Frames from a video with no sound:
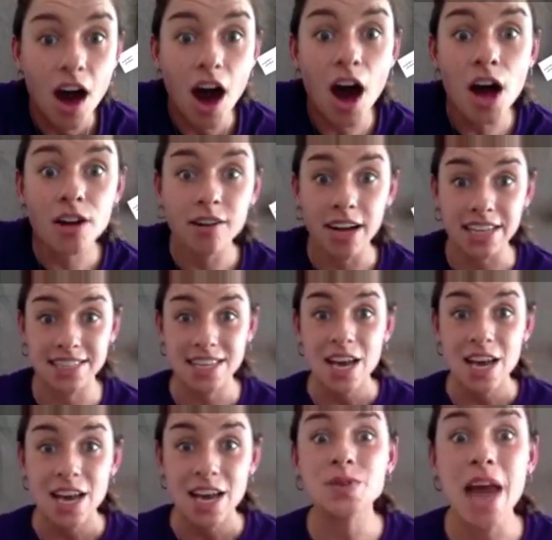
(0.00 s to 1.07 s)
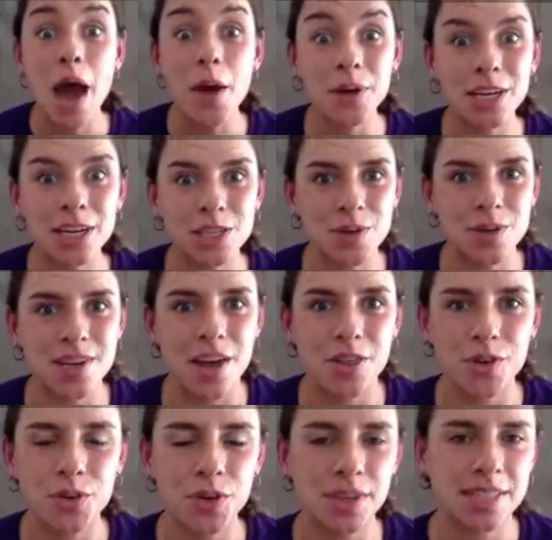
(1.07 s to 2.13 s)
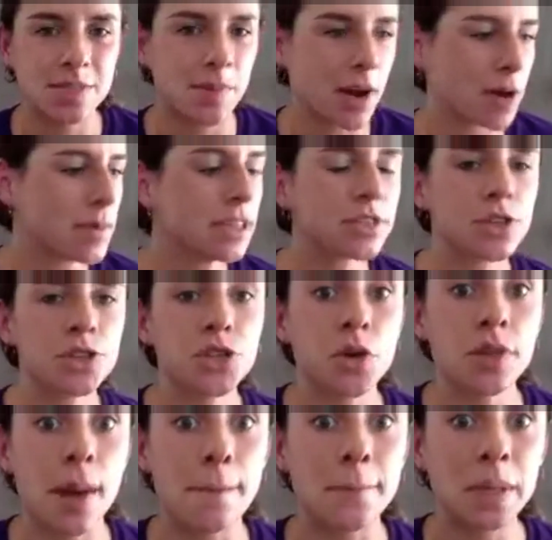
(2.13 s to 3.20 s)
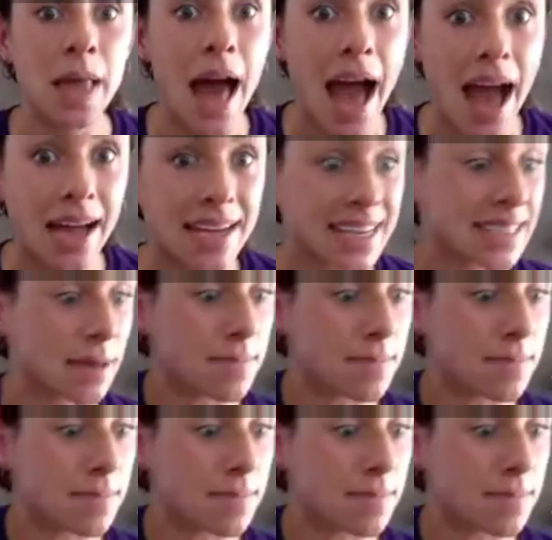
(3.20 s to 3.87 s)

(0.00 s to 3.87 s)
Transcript: All right. So now we're going to do another cool experiment to show that black